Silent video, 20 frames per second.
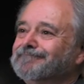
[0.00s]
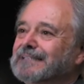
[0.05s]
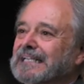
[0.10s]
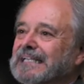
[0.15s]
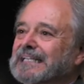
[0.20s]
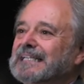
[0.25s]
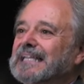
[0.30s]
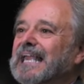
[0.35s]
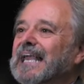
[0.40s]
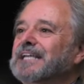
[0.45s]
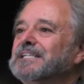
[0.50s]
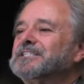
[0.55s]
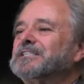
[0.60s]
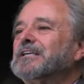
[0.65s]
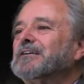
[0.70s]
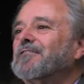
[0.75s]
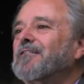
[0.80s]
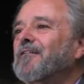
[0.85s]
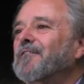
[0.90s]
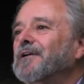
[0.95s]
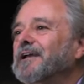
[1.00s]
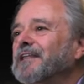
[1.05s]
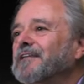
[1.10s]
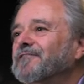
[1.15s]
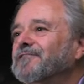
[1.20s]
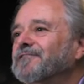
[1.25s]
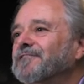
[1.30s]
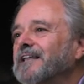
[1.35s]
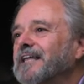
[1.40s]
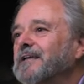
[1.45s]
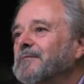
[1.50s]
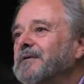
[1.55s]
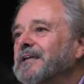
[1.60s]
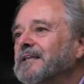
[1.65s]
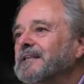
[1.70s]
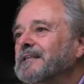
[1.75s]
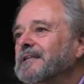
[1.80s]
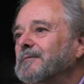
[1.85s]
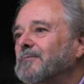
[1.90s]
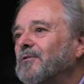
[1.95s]
In case there are any
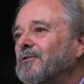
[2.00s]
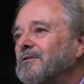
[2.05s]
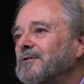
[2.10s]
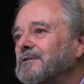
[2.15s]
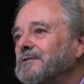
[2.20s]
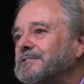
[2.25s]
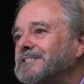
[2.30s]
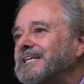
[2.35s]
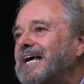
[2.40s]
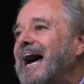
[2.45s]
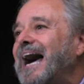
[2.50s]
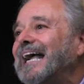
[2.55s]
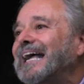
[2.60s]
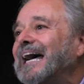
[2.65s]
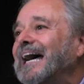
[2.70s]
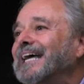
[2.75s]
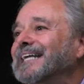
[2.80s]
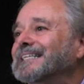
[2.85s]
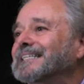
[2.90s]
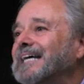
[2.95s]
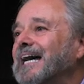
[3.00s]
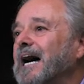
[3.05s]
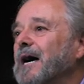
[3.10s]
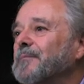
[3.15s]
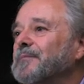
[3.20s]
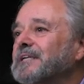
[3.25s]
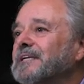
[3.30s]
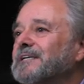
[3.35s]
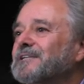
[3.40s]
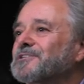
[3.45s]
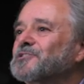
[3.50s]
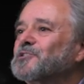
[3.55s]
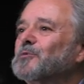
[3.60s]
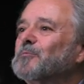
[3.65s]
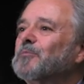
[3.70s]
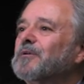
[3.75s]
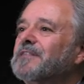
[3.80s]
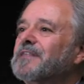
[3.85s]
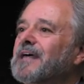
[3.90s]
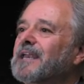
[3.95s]
flaming liberals, cockeyed communists, or
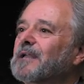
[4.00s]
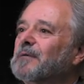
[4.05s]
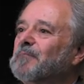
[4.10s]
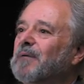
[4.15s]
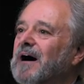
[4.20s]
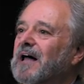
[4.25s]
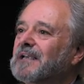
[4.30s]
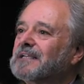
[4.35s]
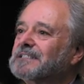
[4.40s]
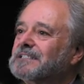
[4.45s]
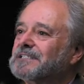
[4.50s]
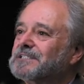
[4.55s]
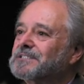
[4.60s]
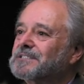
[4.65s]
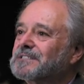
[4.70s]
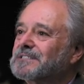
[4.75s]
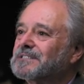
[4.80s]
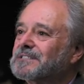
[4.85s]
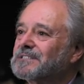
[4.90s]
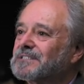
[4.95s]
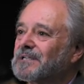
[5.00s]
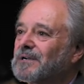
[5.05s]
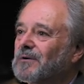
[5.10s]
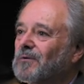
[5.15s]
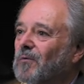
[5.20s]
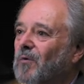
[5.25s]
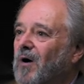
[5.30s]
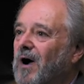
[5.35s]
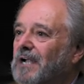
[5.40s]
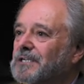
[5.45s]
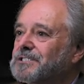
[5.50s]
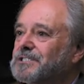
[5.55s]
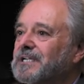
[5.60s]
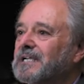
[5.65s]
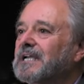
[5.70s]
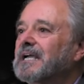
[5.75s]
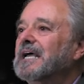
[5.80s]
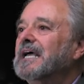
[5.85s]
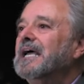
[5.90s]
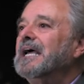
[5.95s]
pathetic politicians that are watching,